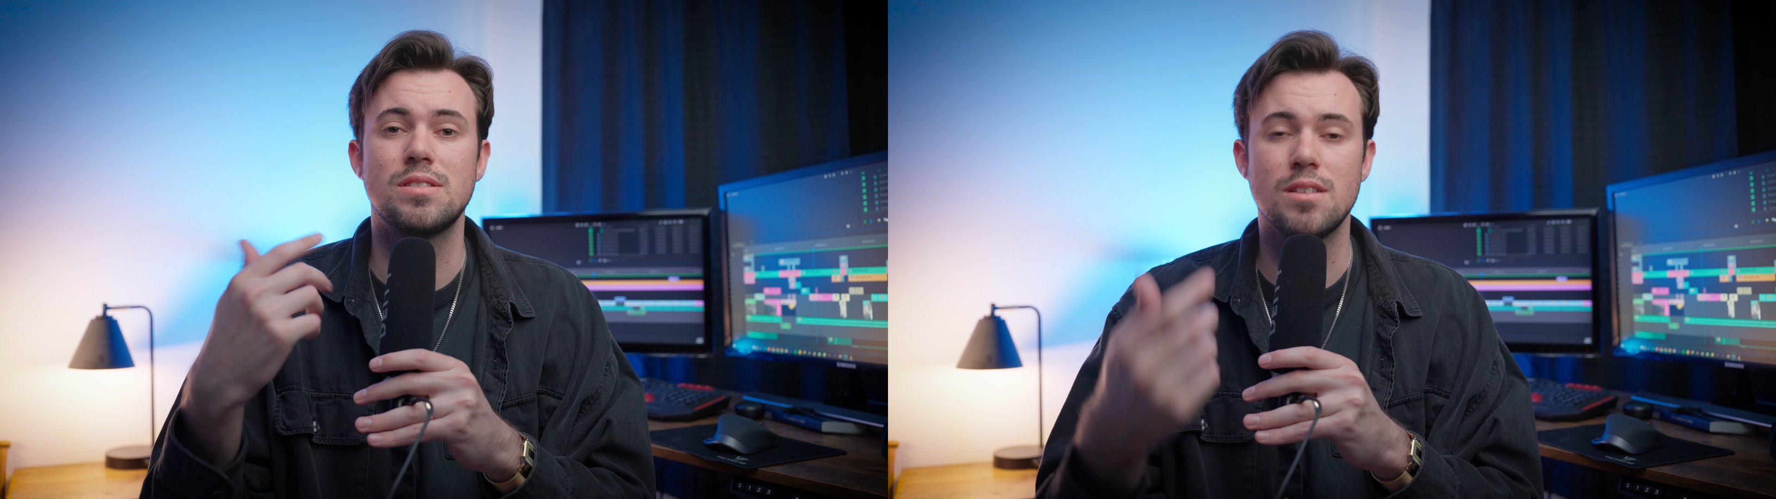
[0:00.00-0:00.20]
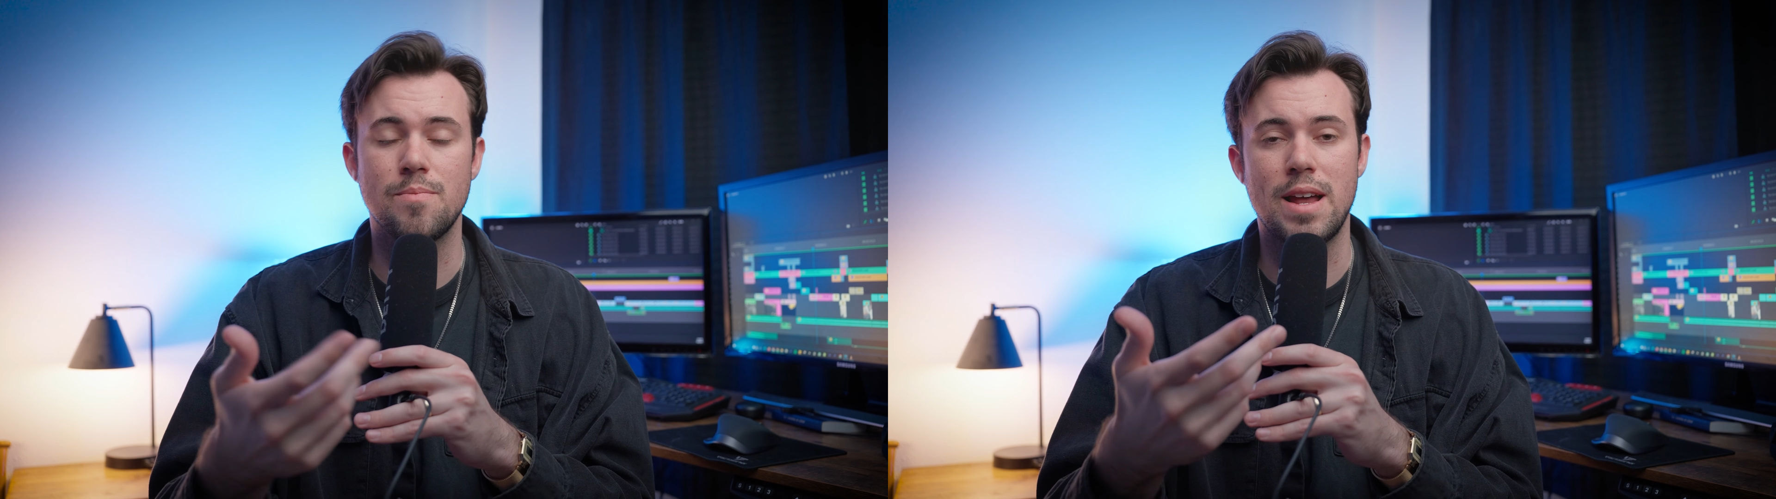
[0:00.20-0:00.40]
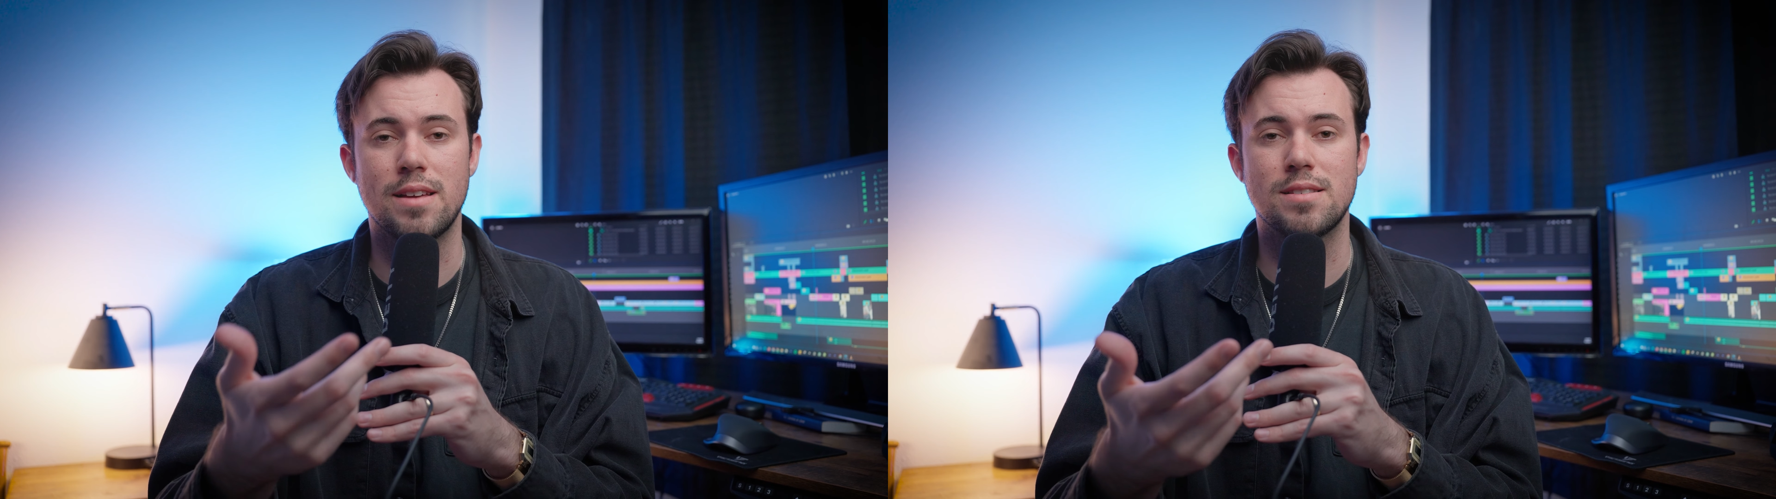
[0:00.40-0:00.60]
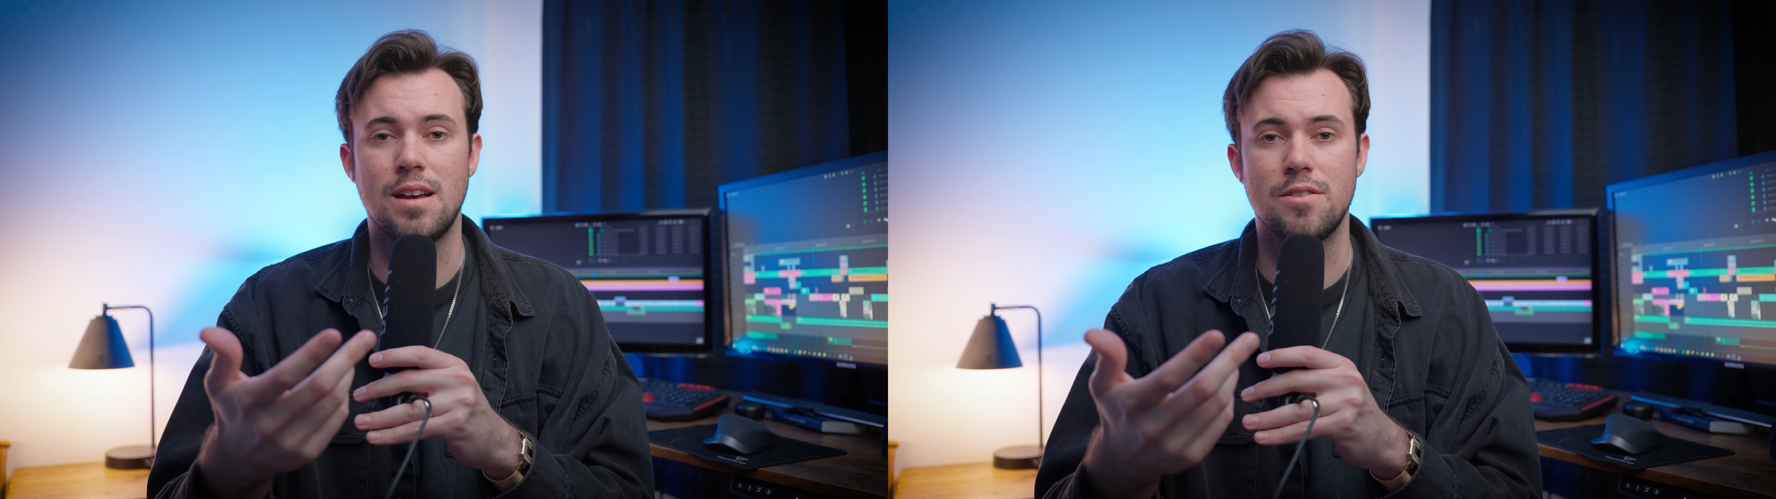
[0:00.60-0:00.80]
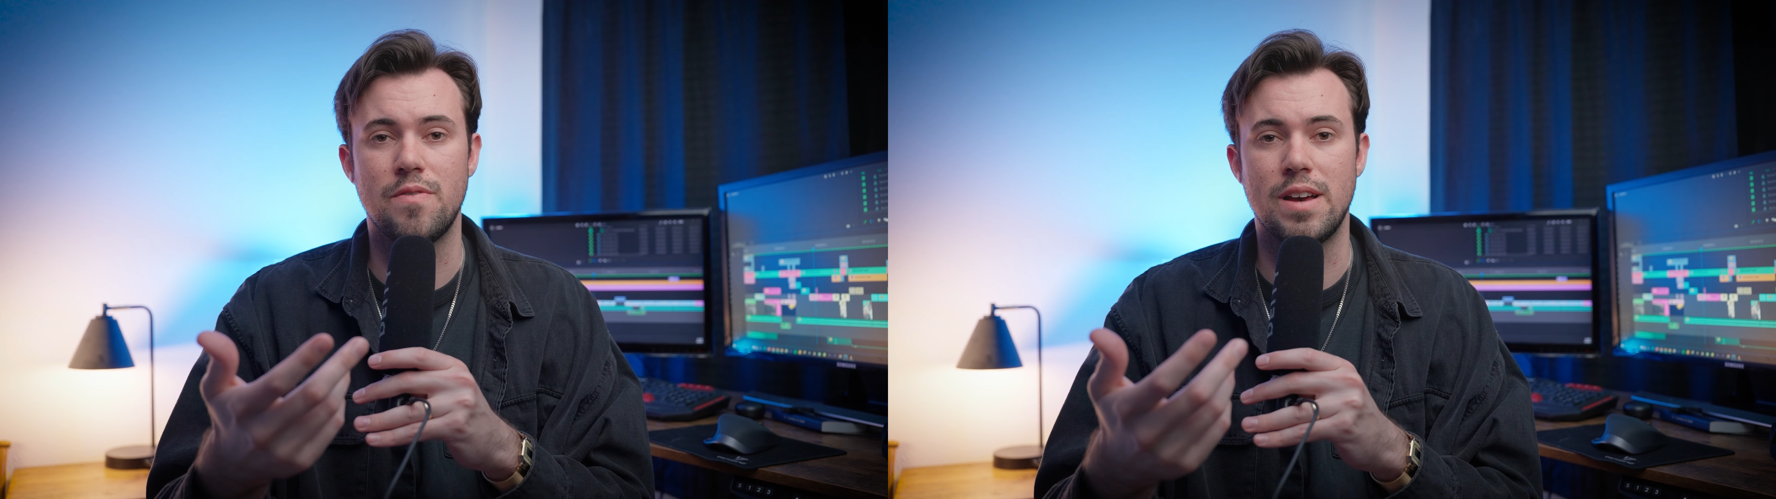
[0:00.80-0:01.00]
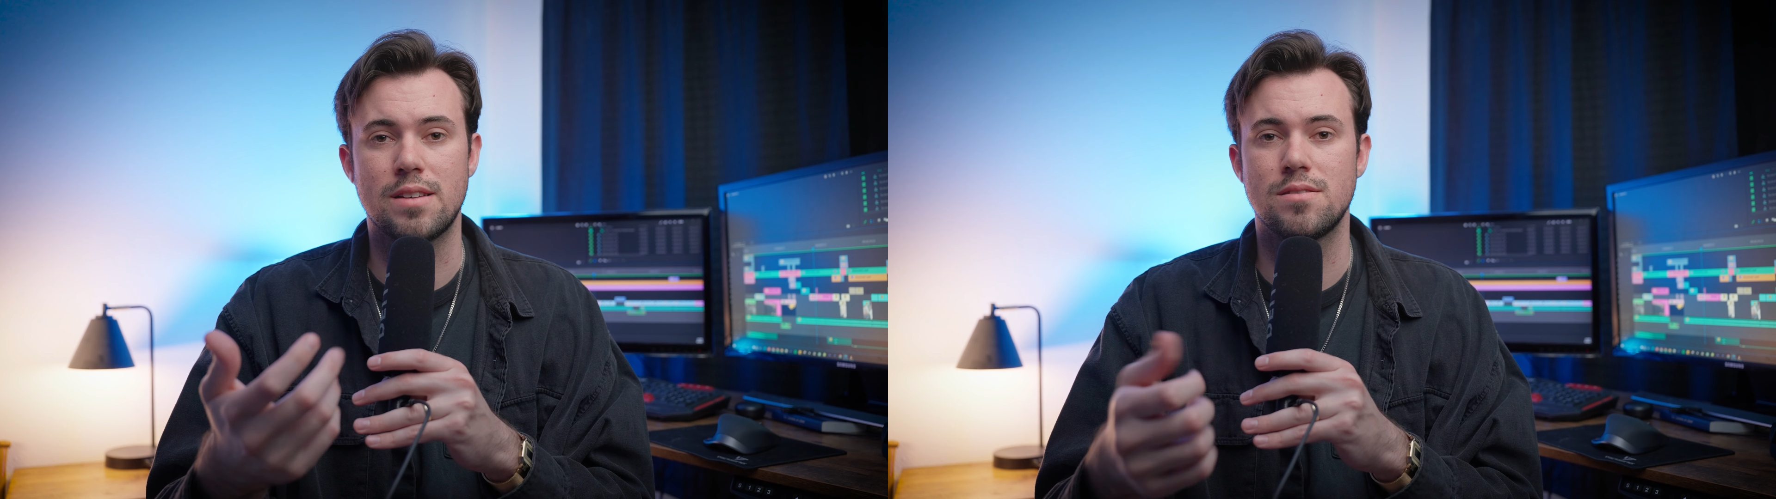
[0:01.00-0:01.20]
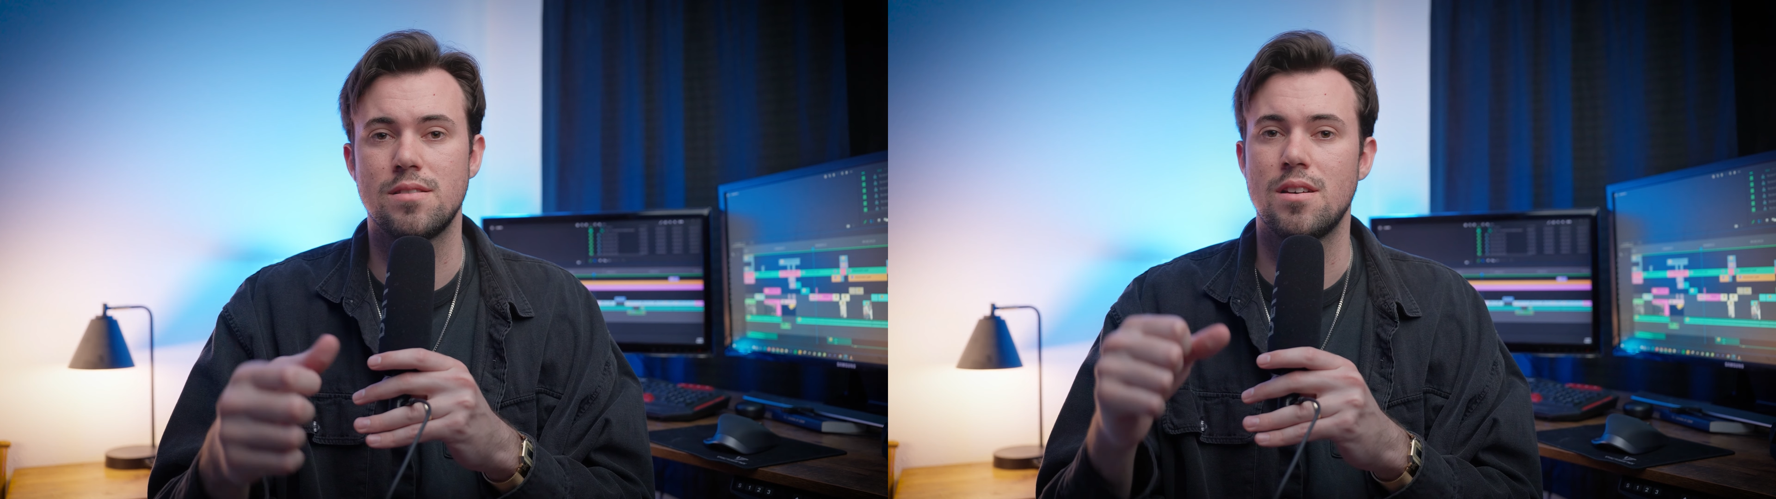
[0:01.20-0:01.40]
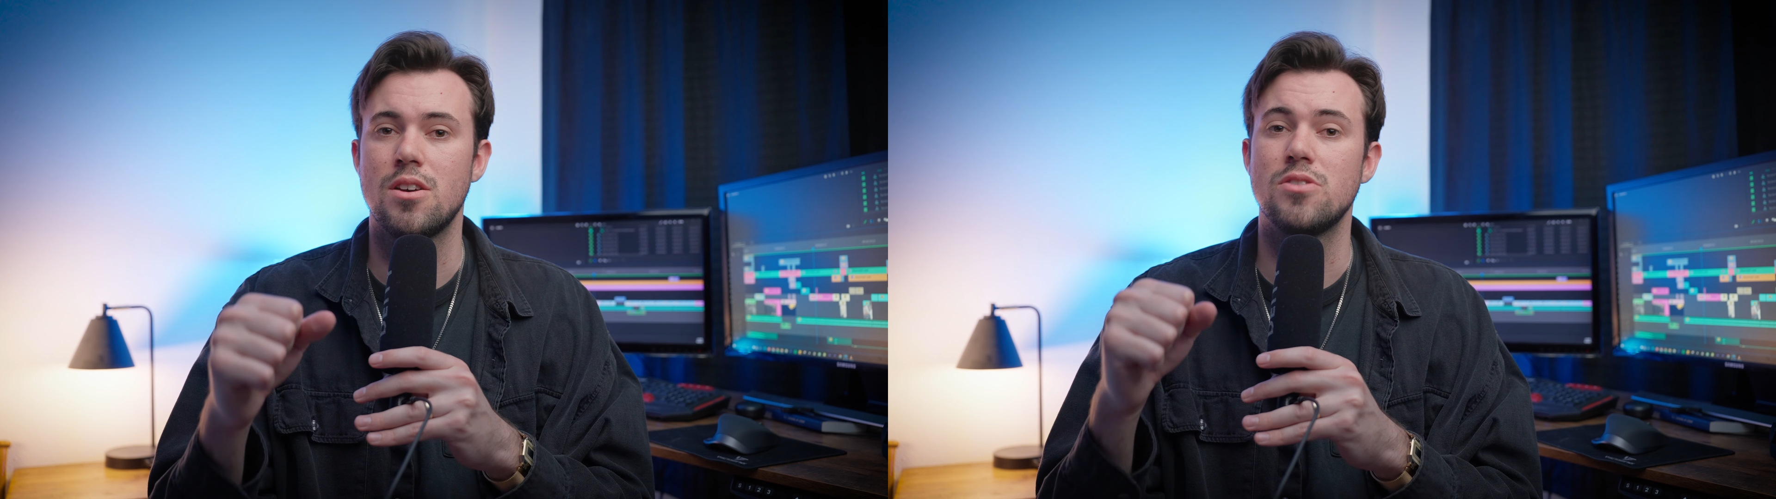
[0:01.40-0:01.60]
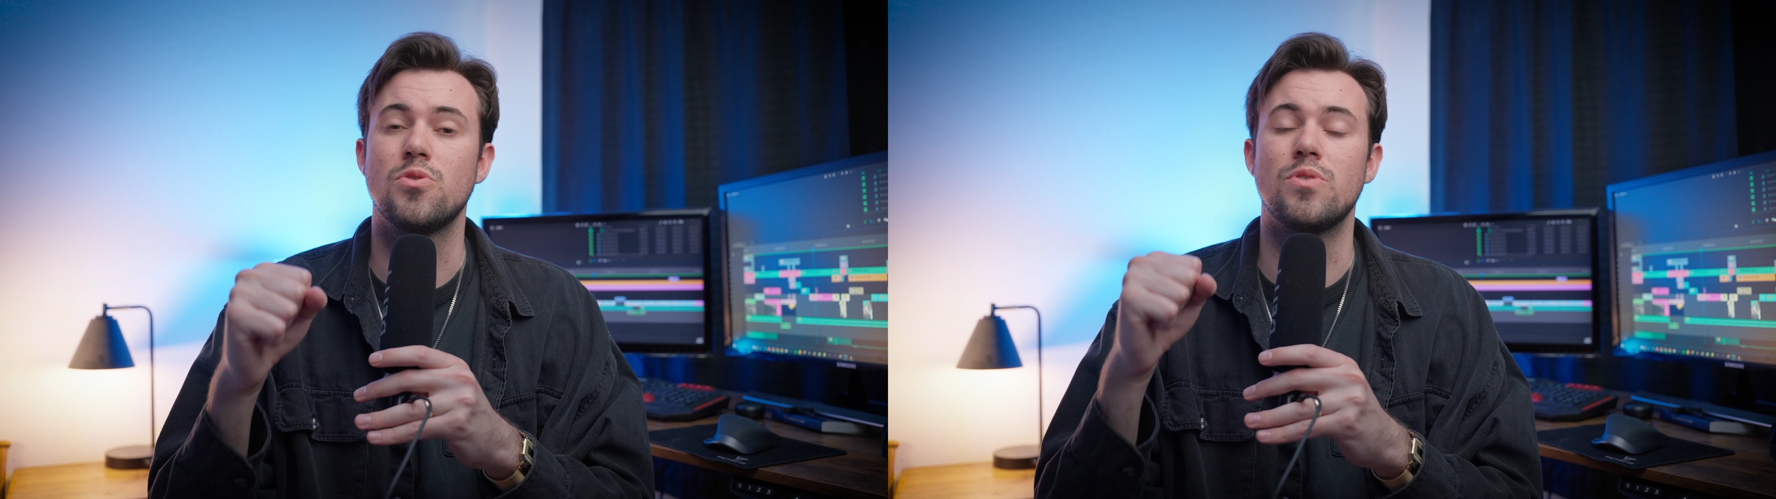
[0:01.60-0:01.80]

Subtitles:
cinematic sound effects to